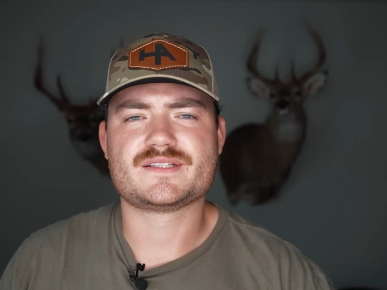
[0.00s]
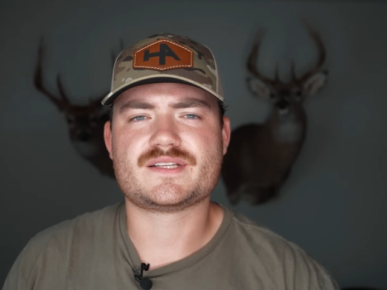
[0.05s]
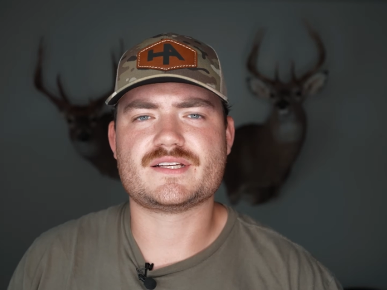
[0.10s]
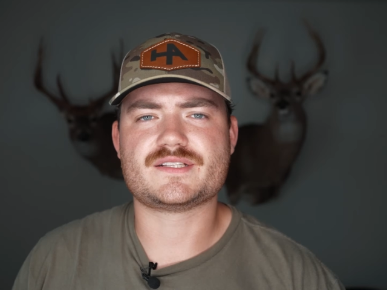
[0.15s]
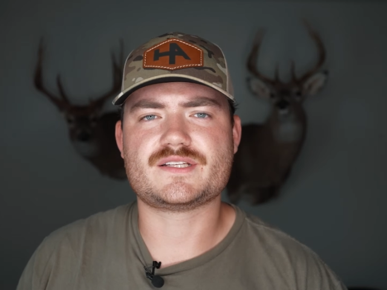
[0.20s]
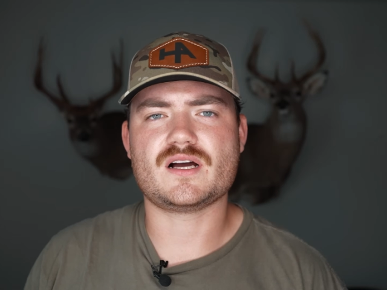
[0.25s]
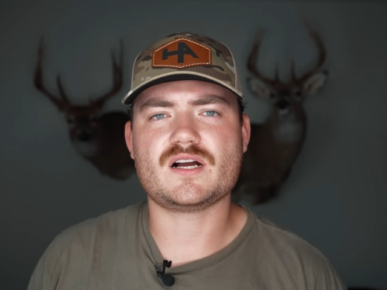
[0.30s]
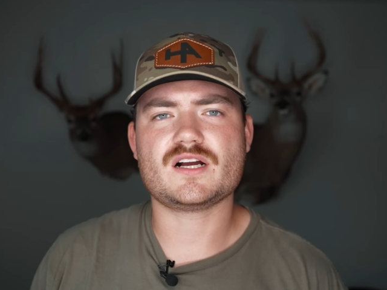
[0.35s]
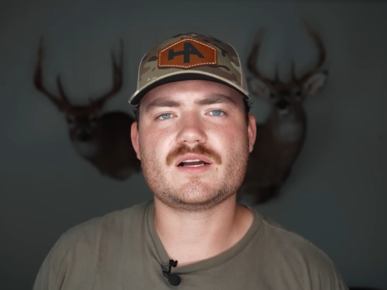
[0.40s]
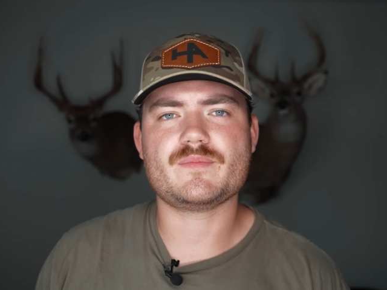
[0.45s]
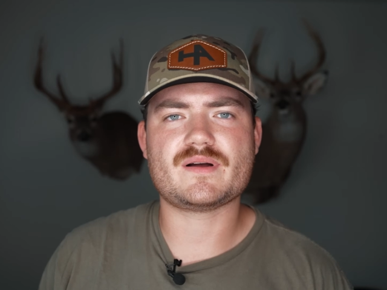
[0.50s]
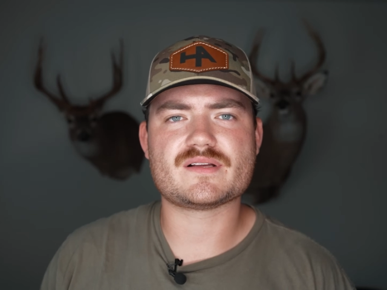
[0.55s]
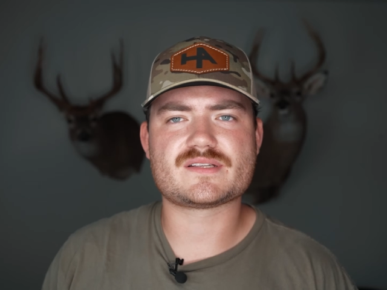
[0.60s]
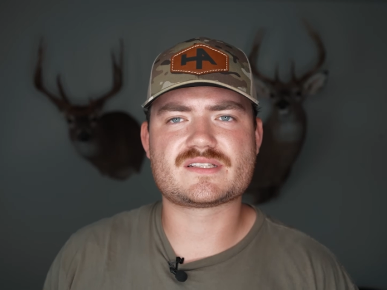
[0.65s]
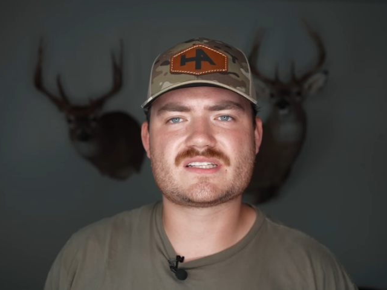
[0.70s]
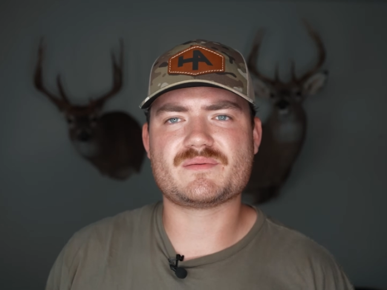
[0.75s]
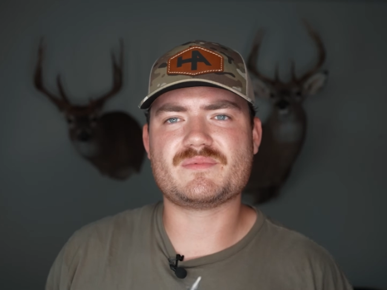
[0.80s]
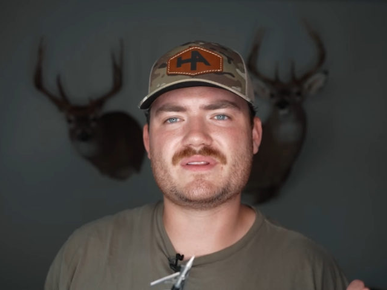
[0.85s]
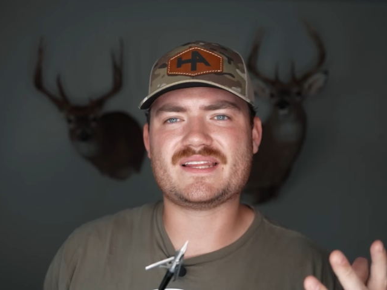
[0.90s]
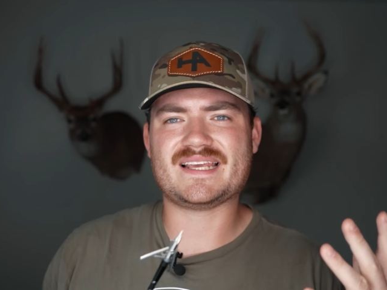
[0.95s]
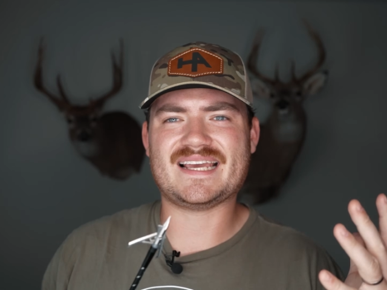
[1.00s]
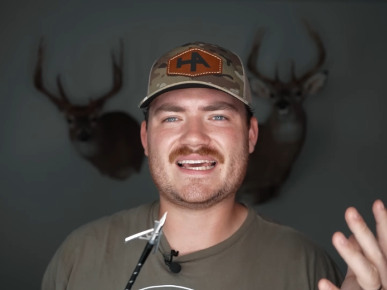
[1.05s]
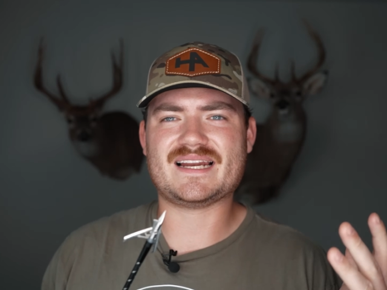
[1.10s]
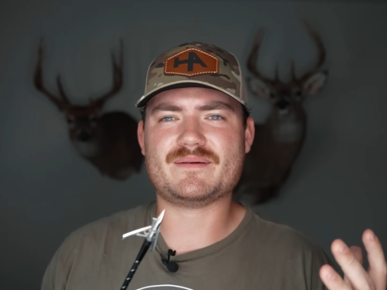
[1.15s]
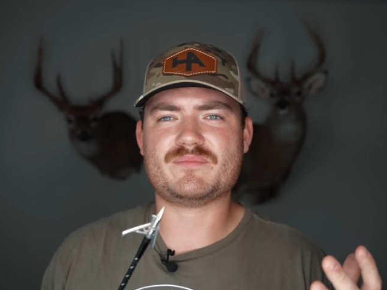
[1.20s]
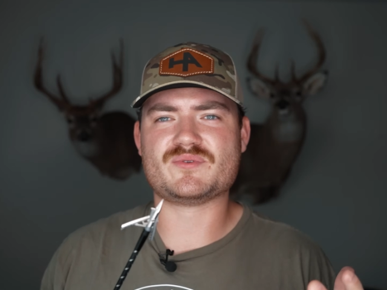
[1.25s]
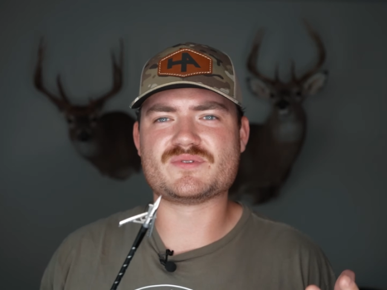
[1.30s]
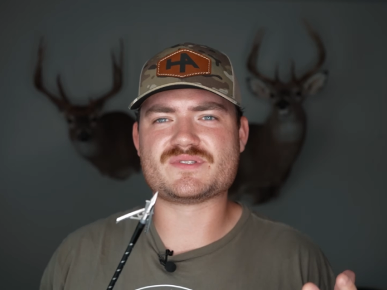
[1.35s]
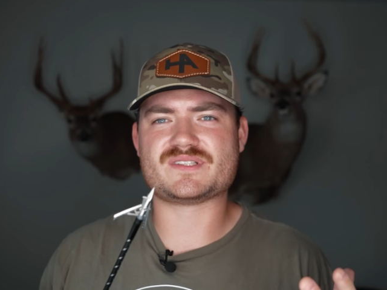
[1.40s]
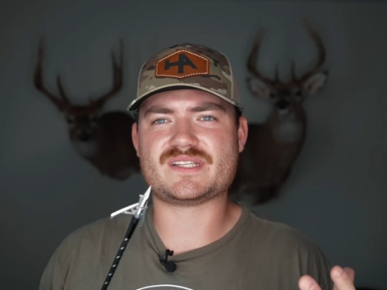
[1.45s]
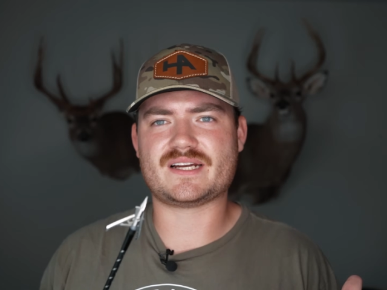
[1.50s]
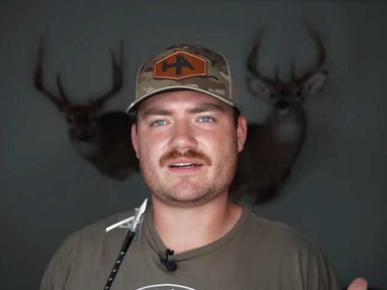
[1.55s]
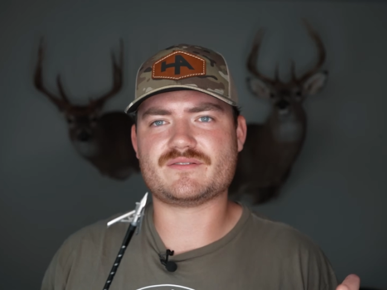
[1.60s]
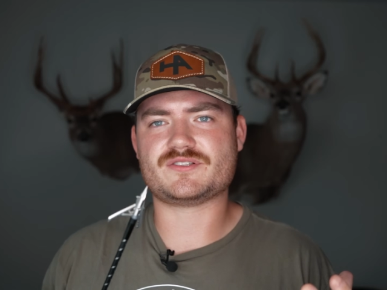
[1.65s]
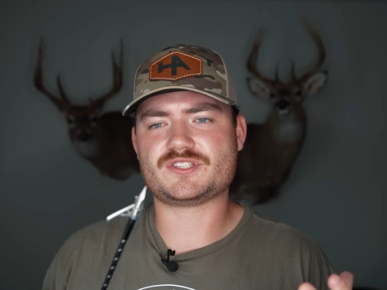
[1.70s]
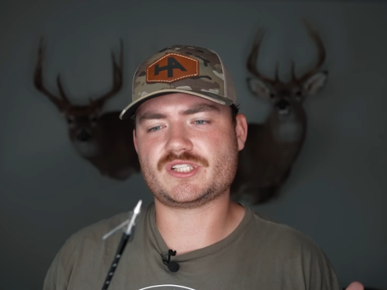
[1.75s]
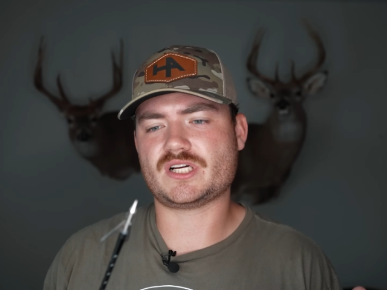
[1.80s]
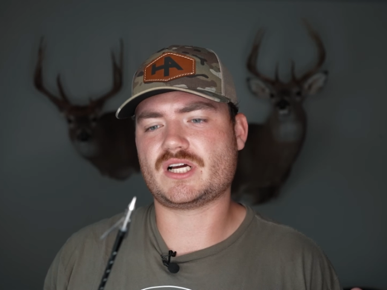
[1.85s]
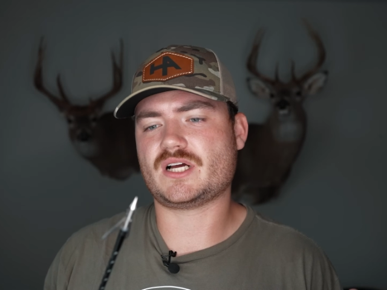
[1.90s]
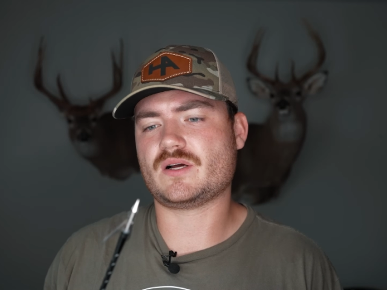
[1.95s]
To talk about some of the animals that I've
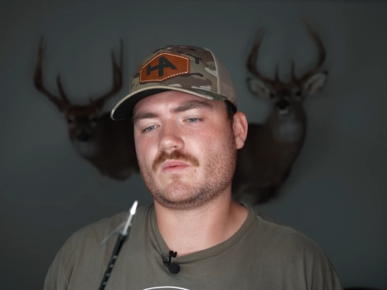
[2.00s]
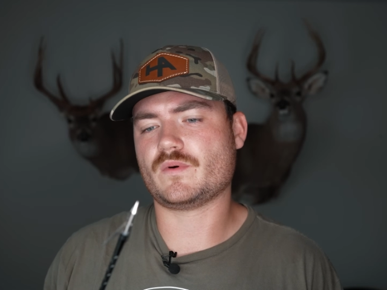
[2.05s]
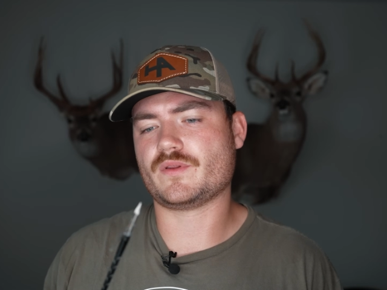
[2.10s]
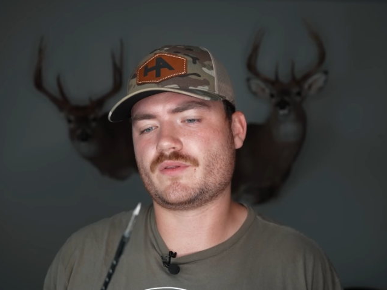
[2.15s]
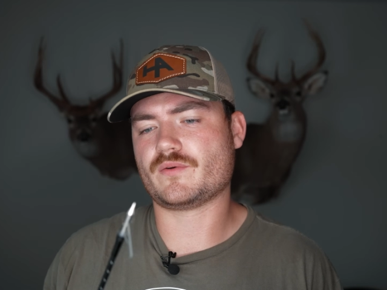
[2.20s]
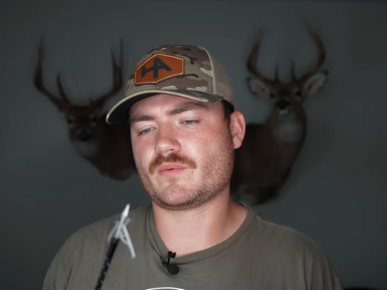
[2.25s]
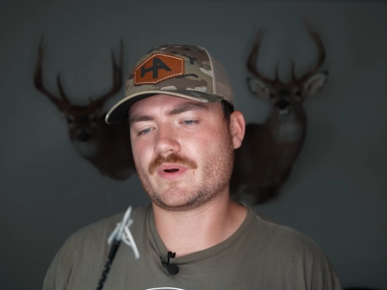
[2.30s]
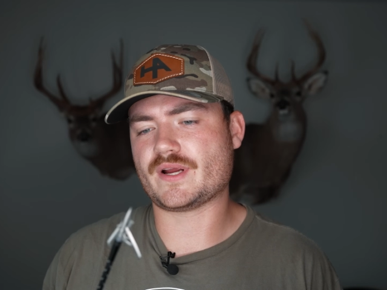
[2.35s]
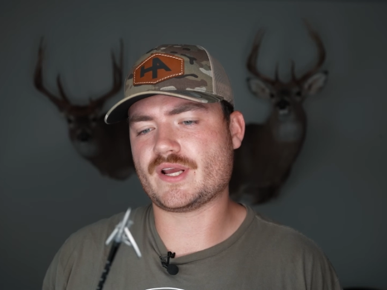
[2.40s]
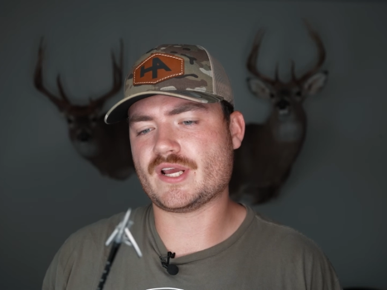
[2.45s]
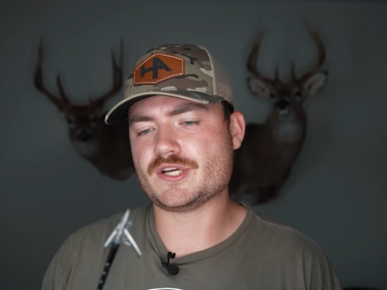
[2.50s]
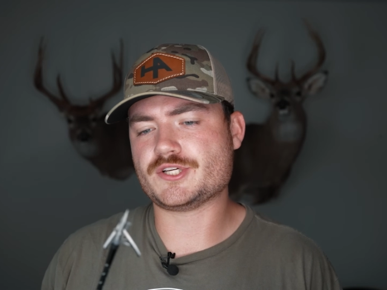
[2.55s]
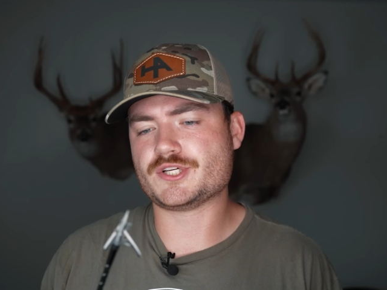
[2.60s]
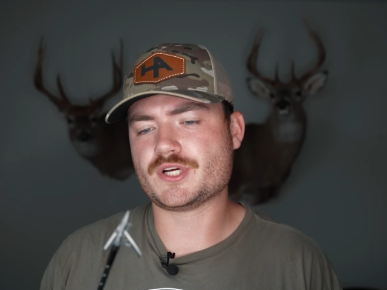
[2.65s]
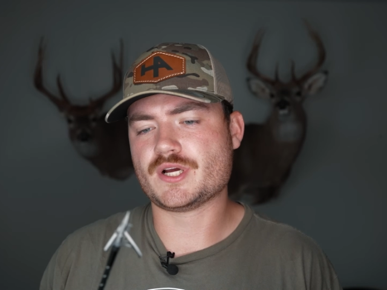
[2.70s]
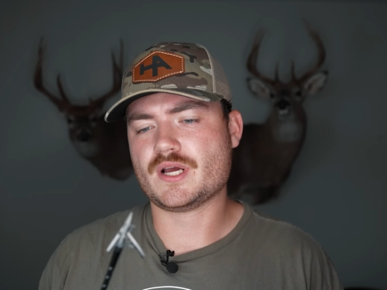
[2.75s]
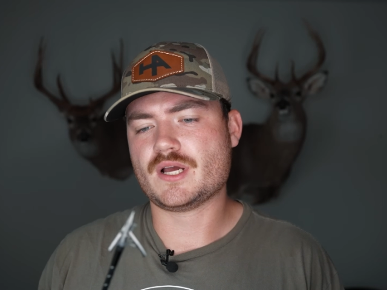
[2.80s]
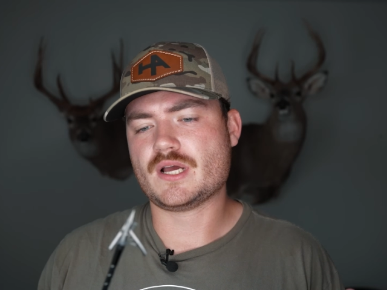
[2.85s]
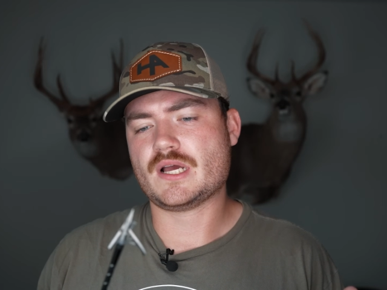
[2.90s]
shot with a Rage